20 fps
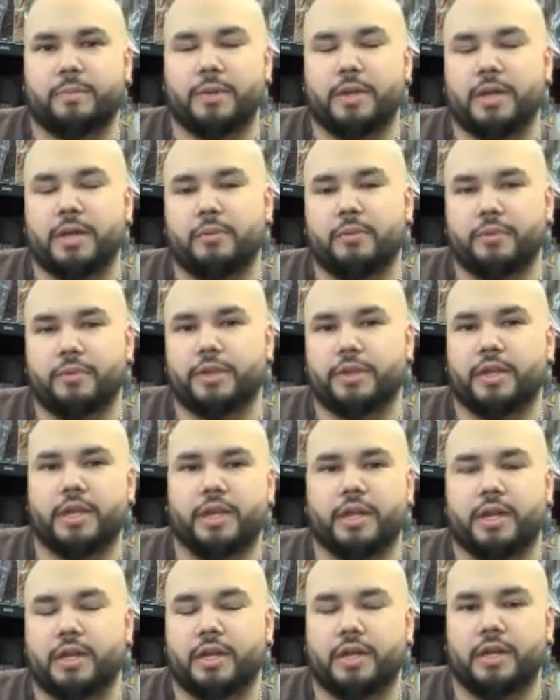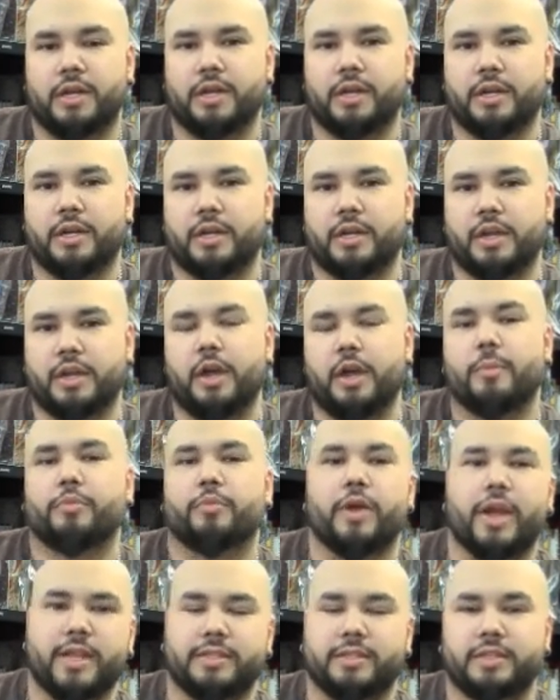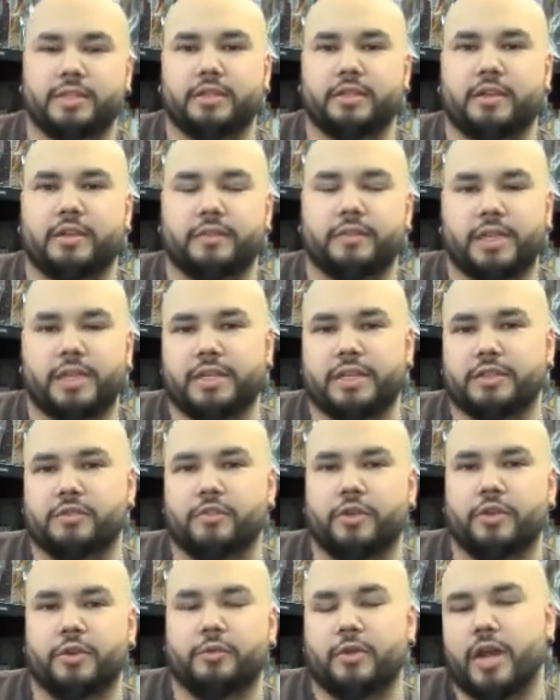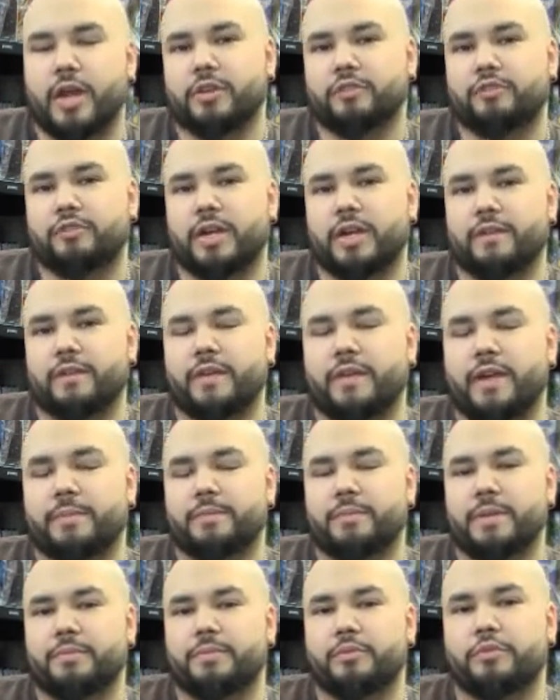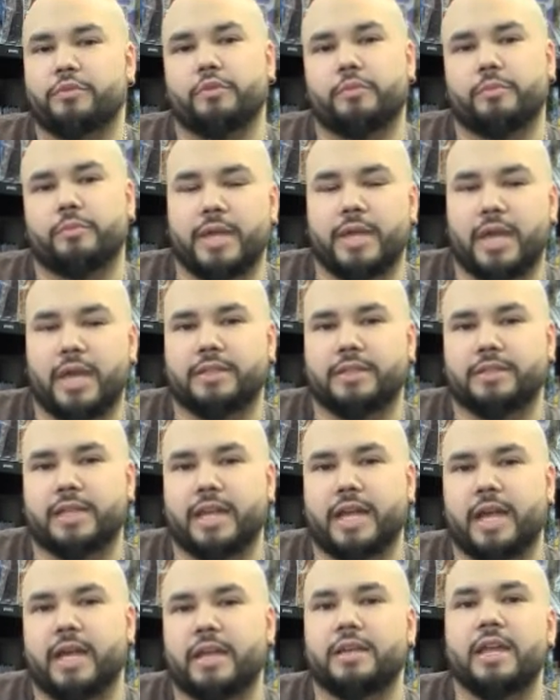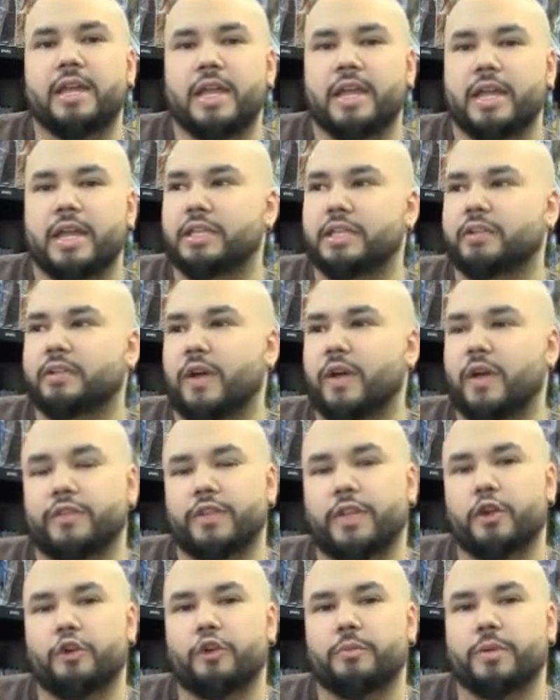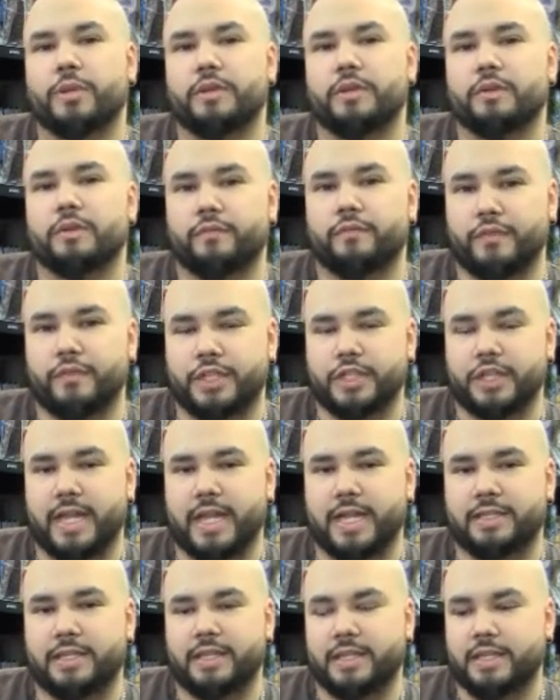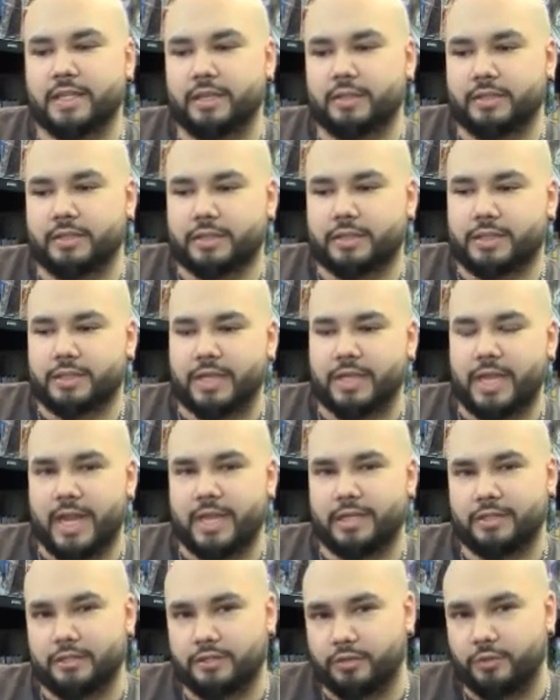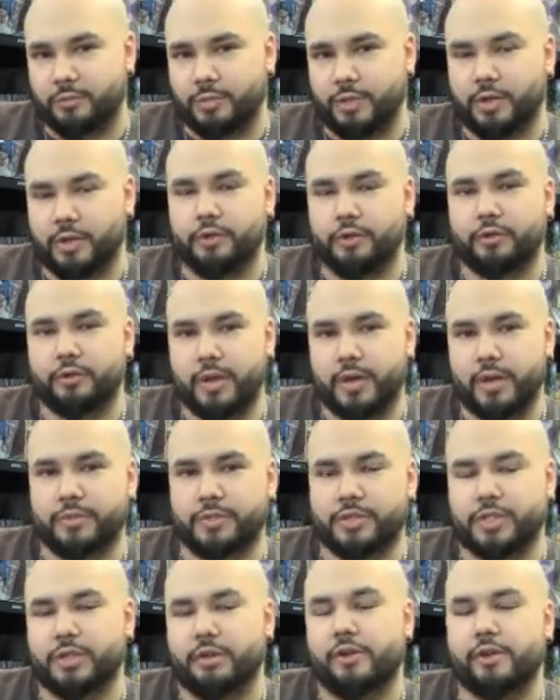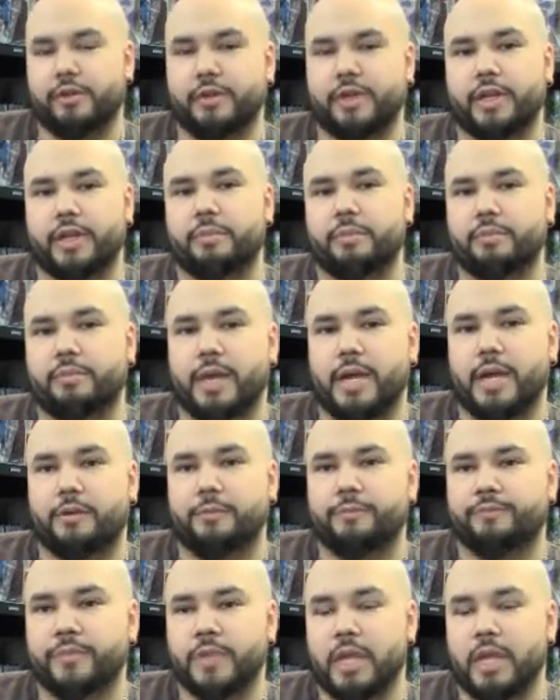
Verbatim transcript: come with an, uh, uh, an uprising of it, and he's going around trying to find people who will be on his side. He's found the urban vigilante slash superhero Rey Mysterio to help him out.